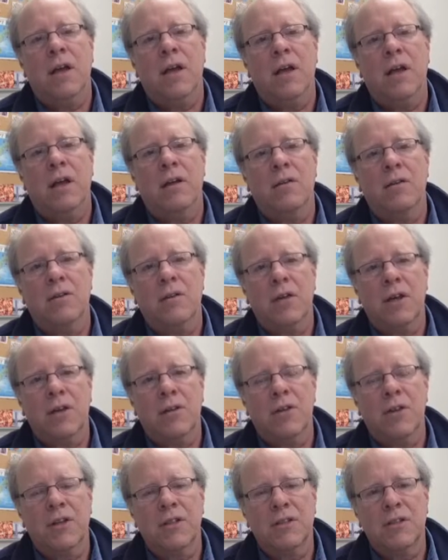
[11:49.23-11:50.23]
and looking
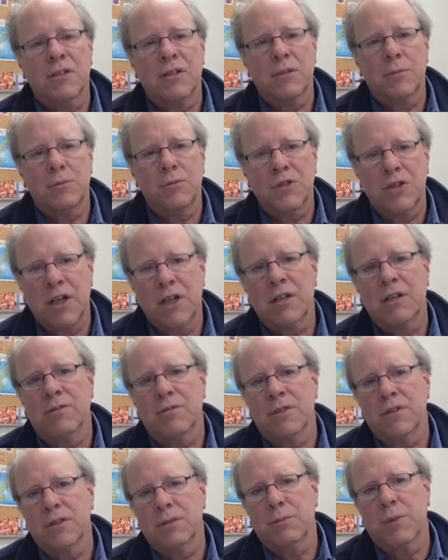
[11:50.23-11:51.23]
at things as
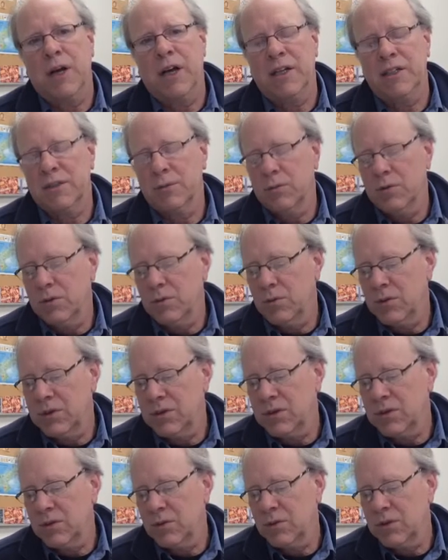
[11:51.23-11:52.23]
objectively as possible
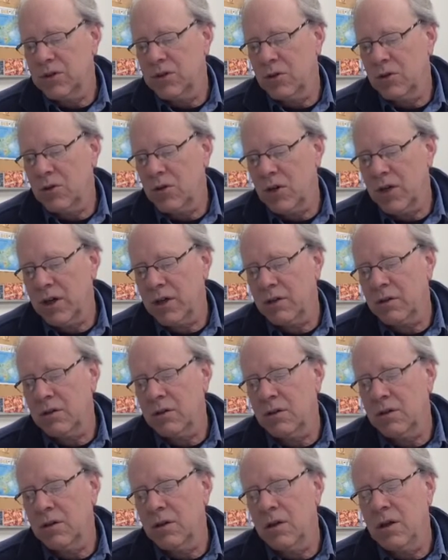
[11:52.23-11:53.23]
was so
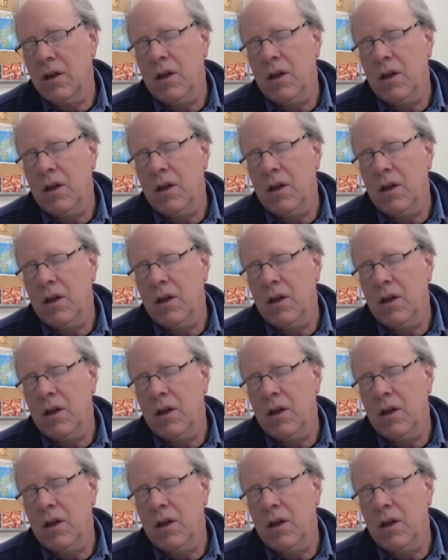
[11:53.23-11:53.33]
critical,